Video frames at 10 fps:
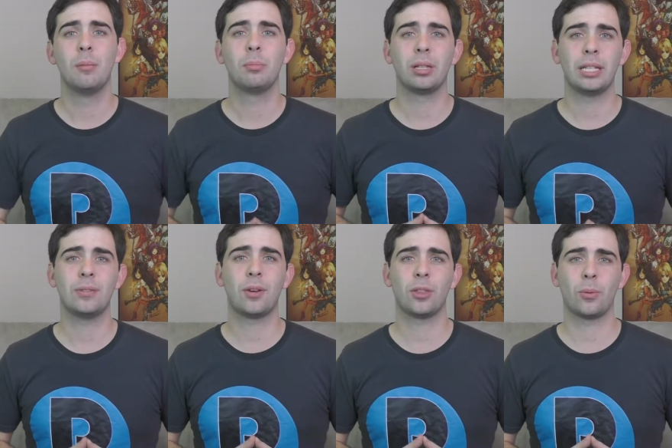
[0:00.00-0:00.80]
Please
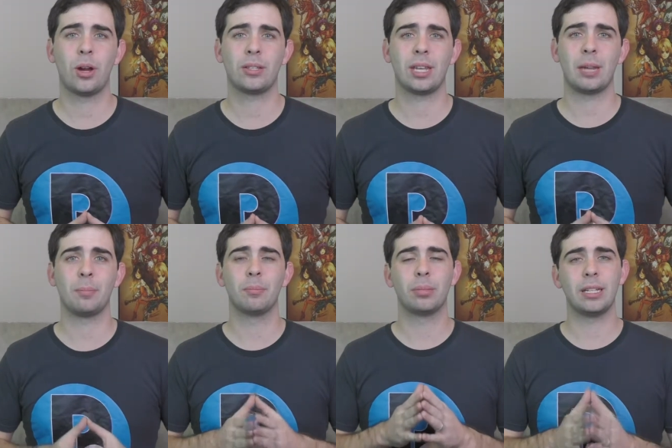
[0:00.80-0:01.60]
find the right
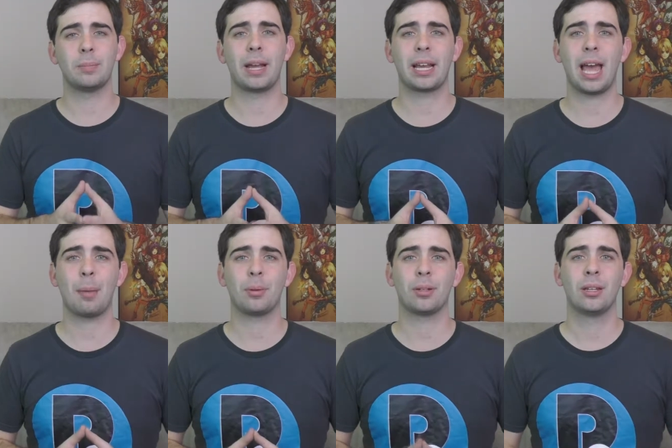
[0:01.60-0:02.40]
team. Please make it
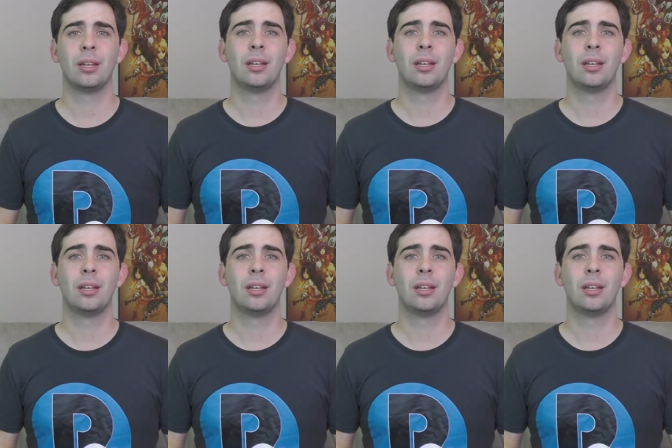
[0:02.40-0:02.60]
happen.